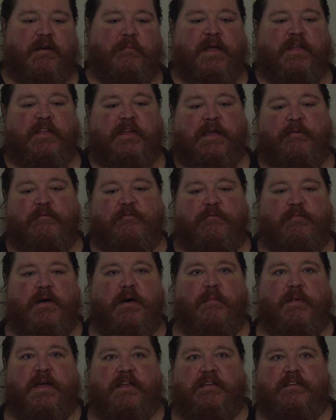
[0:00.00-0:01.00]
are mainly coming from
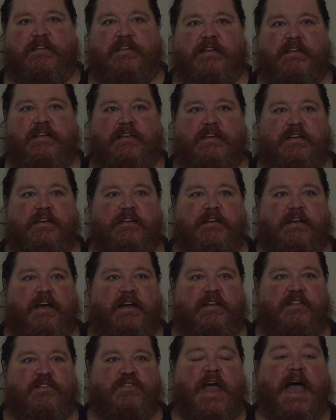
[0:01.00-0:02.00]
all my
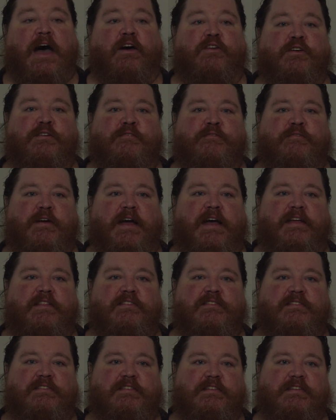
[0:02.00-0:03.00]
childhood
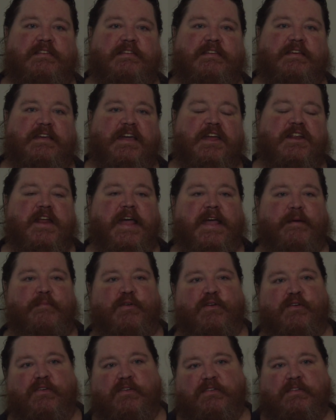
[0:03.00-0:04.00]
friends and
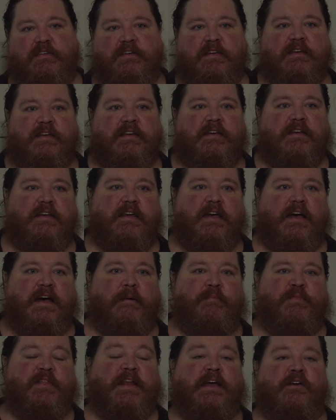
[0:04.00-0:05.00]
neighbors
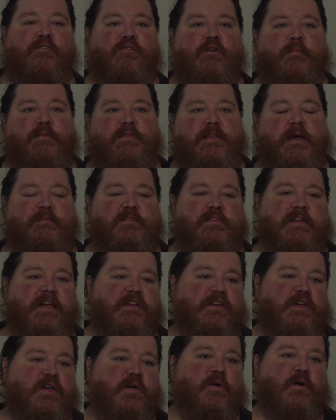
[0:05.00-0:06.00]
that I grew up in
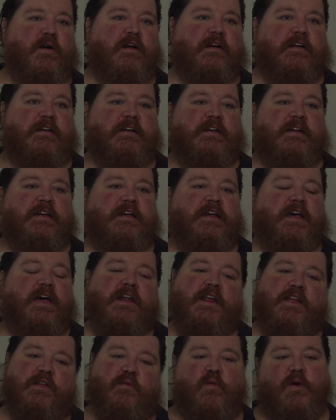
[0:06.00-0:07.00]
upstate New York.
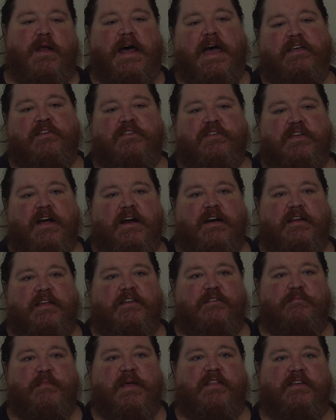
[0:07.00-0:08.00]
And then the one I started
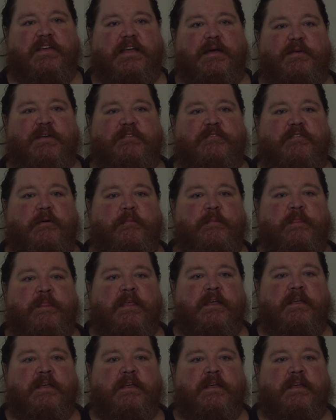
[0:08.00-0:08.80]
is mainly coming from